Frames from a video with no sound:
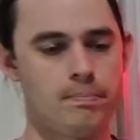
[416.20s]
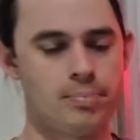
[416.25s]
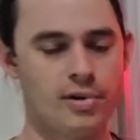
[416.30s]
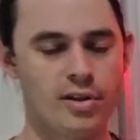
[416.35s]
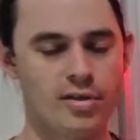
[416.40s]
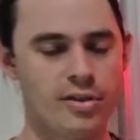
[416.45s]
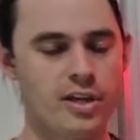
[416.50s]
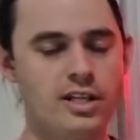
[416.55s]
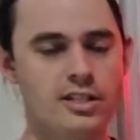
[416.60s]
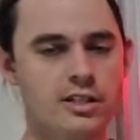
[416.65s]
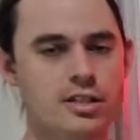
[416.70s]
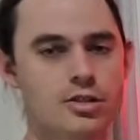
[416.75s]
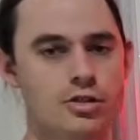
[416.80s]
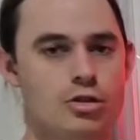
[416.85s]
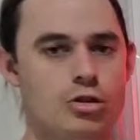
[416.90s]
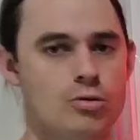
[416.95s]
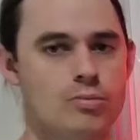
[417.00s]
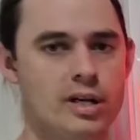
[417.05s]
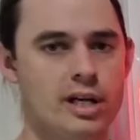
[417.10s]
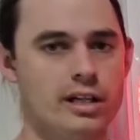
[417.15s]
but things are
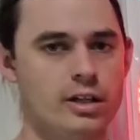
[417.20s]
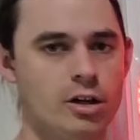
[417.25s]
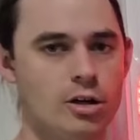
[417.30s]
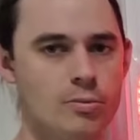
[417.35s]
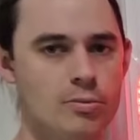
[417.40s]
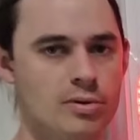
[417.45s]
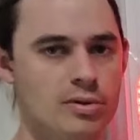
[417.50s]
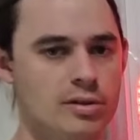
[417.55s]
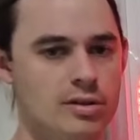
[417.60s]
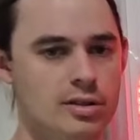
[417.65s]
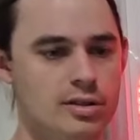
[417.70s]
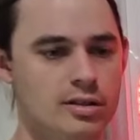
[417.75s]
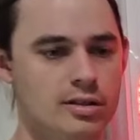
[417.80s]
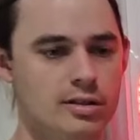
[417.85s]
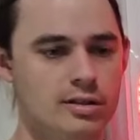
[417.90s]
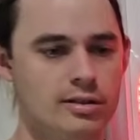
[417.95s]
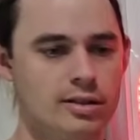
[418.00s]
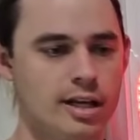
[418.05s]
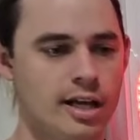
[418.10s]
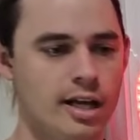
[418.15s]
still being opened.
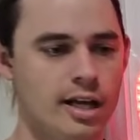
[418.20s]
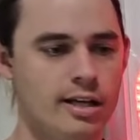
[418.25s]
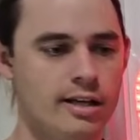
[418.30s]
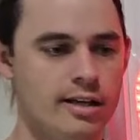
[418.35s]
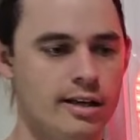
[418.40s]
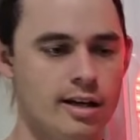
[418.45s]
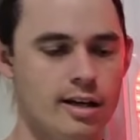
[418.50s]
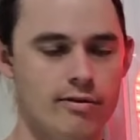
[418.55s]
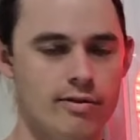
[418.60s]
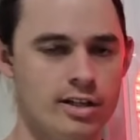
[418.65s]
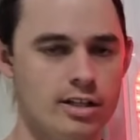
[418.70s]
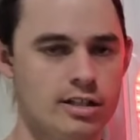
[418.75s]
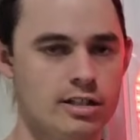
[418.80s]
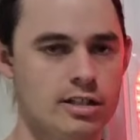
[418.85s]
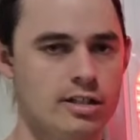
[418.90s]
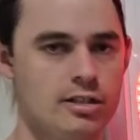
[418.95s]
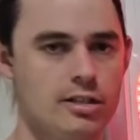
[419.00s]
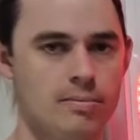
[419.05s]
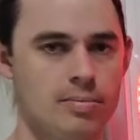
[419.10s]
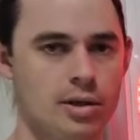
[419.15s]
And
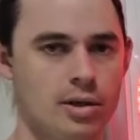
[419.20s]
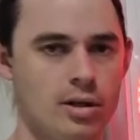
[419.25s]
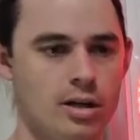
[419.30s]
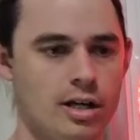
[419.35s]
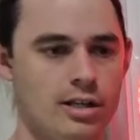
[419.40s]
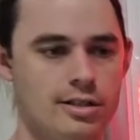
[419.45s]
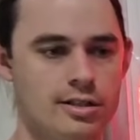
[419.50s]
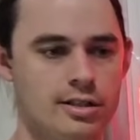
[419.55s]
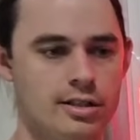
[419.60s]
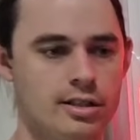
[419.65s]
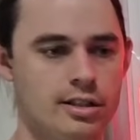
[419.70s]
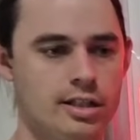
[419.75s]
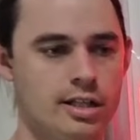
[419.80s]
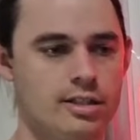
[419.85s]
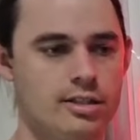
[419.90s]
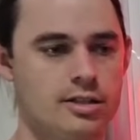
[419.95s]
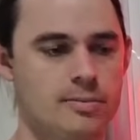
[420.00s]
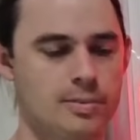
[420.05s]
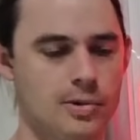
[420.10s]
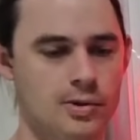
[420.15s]
eventually supply is going to
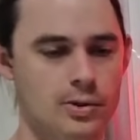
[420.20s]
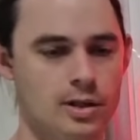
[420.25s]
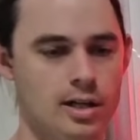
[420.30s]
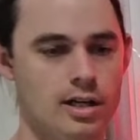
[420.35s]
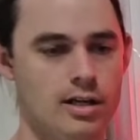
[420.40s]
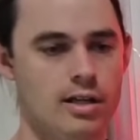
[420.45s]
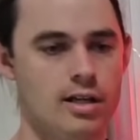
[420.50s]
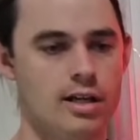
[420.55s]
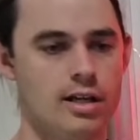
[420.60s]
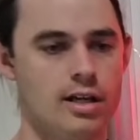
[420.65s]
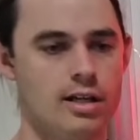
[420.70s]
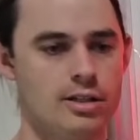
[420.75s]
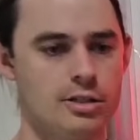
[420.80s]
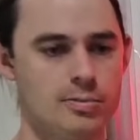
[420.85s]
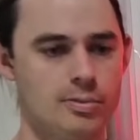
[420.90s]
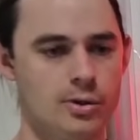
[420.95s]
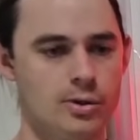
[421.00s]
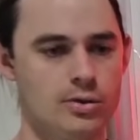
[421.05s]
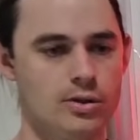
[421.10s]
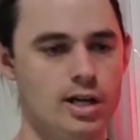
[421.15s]
get smaller and
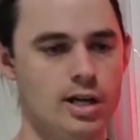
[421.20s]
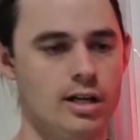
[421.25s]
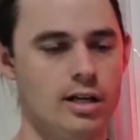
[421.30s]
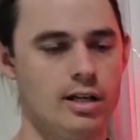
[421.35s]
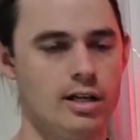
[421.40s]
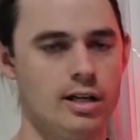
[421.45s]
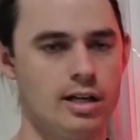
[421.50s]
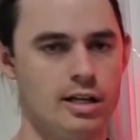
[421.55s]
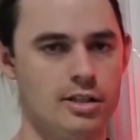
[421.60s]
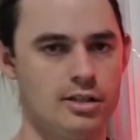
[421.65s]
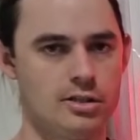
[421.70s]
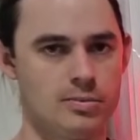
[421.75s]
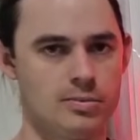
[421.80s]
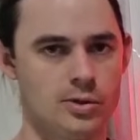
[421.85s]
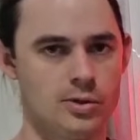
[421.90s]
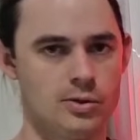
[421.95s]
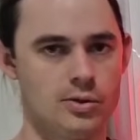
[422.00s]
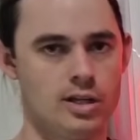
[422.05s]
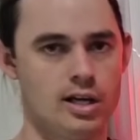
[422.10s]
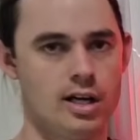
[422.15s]
smaller and
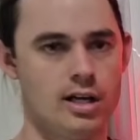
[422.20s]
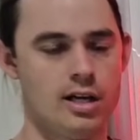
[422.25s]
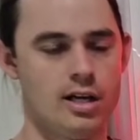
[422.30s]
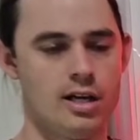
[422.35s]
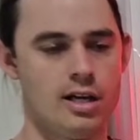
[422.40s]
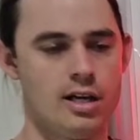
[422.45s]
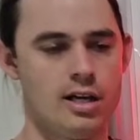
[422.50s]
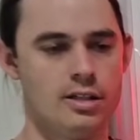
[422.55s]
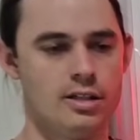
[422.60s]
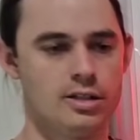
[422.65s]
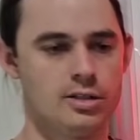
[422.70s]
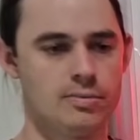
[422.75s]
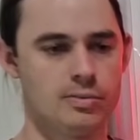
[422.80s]
smaller and